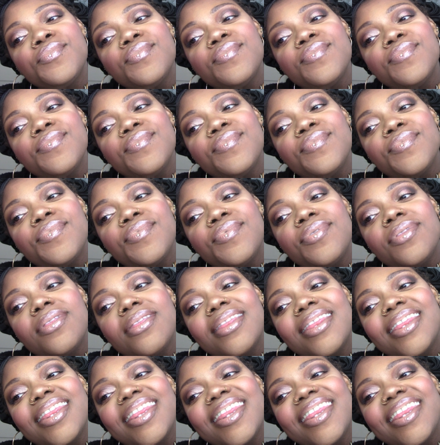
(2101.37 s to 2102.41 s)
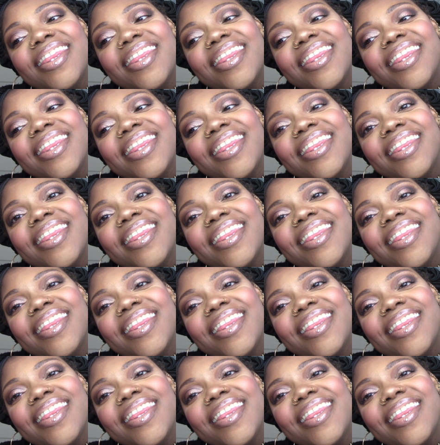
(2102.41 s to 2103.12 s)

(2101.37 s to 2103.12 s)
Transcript: No one is speaking in this clip.